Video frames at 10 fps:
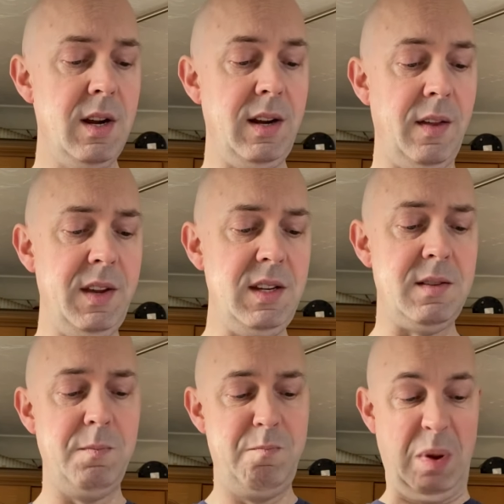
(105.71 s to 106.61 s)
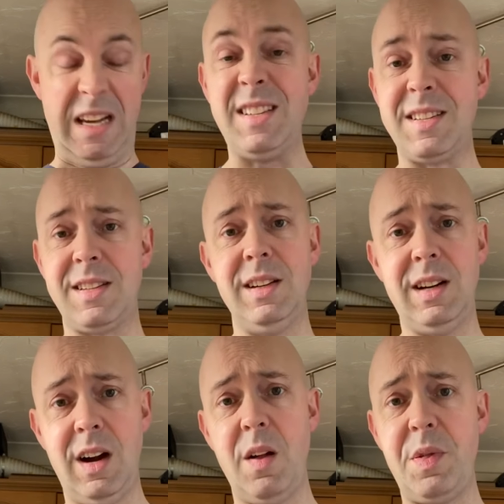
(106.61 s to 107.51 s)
Now these beasts are